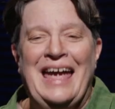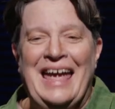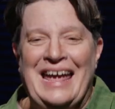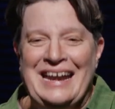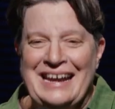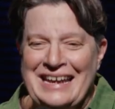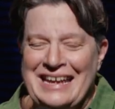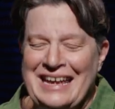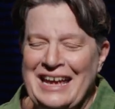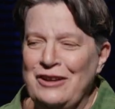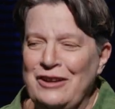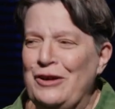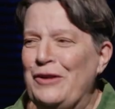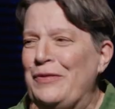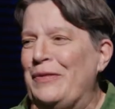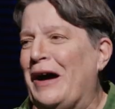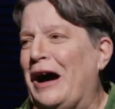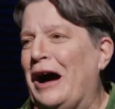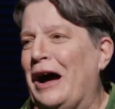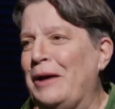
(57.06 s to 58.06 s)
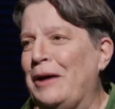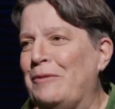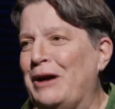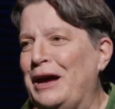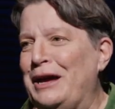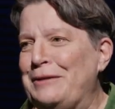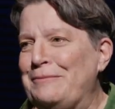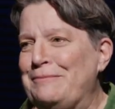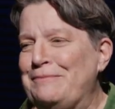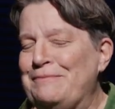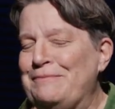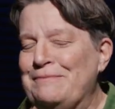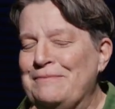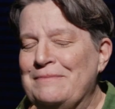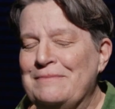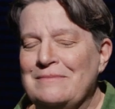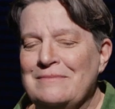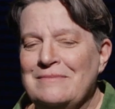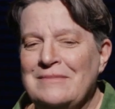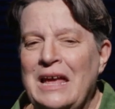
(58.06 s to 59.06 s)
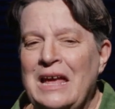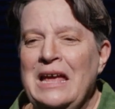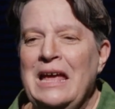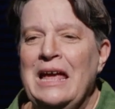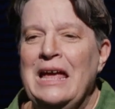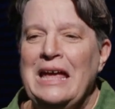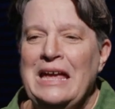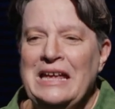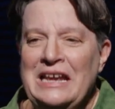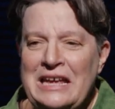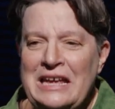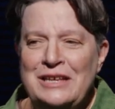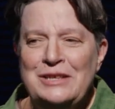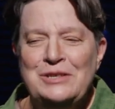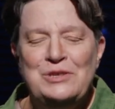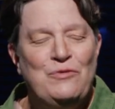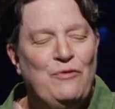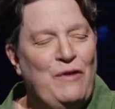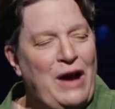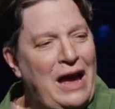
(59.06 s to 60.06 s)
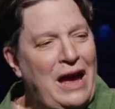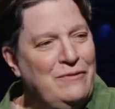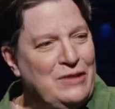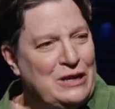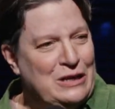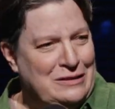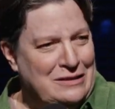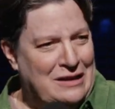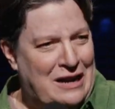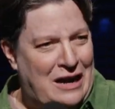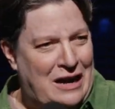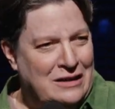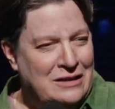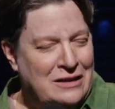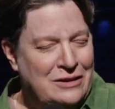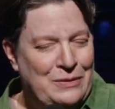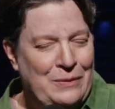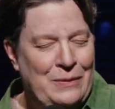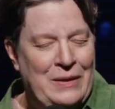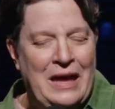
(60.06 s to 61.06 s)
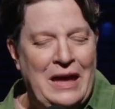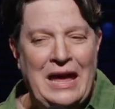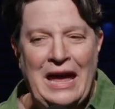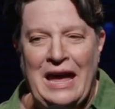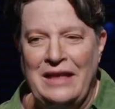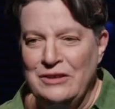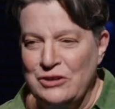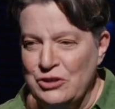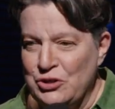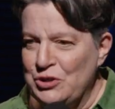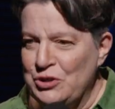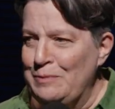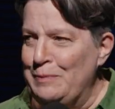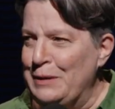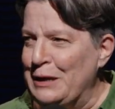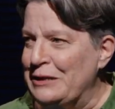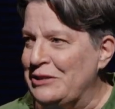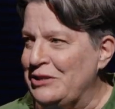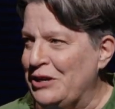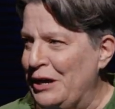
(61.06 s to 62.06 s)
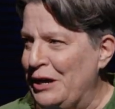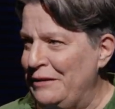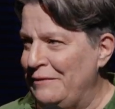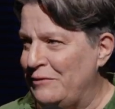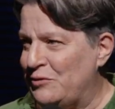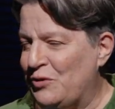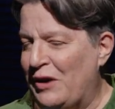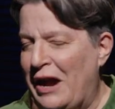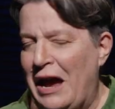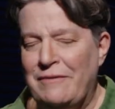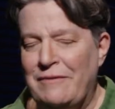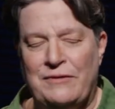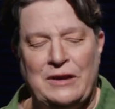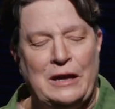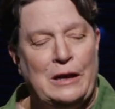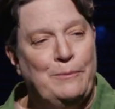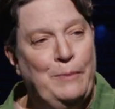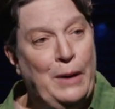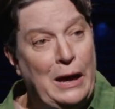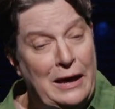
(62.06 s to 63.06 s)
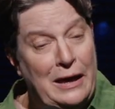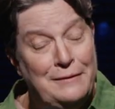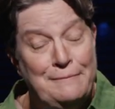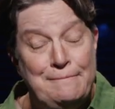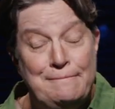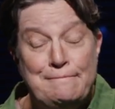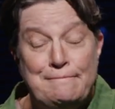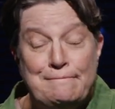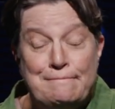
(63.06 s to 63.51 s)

And I get on the highway. It is five o'clock, and there should be a ton of traffic, but